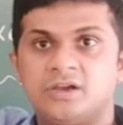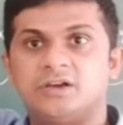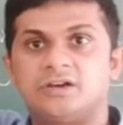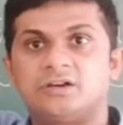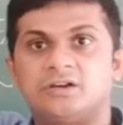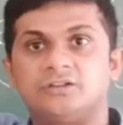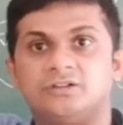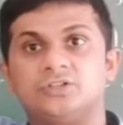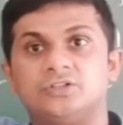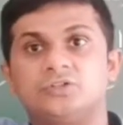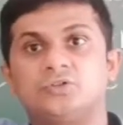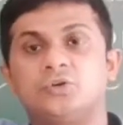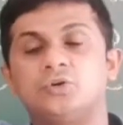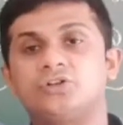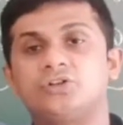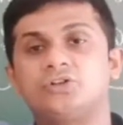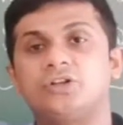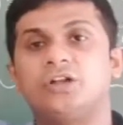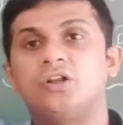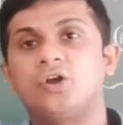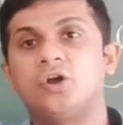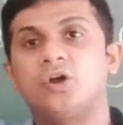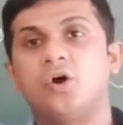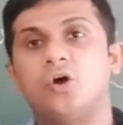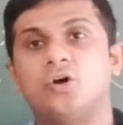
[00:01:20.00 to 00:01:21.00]
The
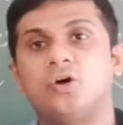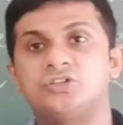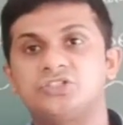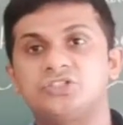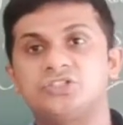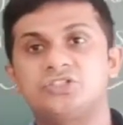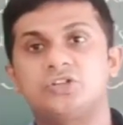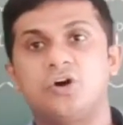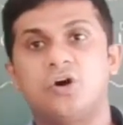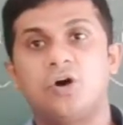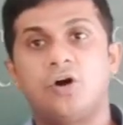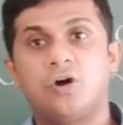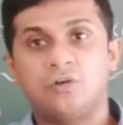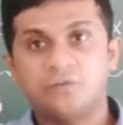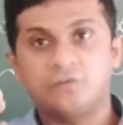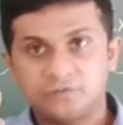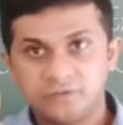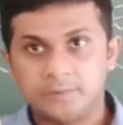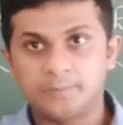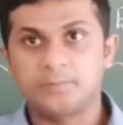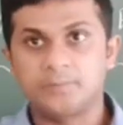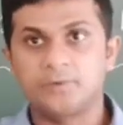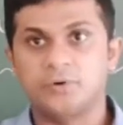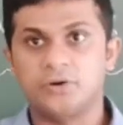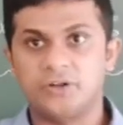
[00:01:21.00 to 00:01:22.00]
total cost of
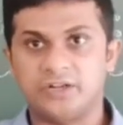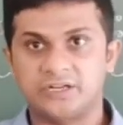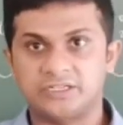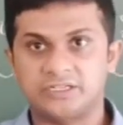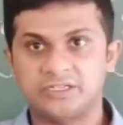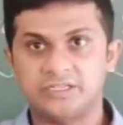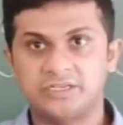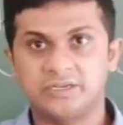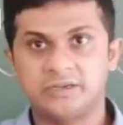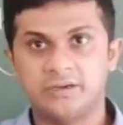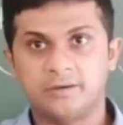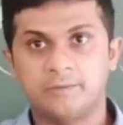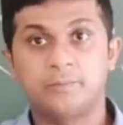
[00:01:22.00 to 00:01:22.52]
the product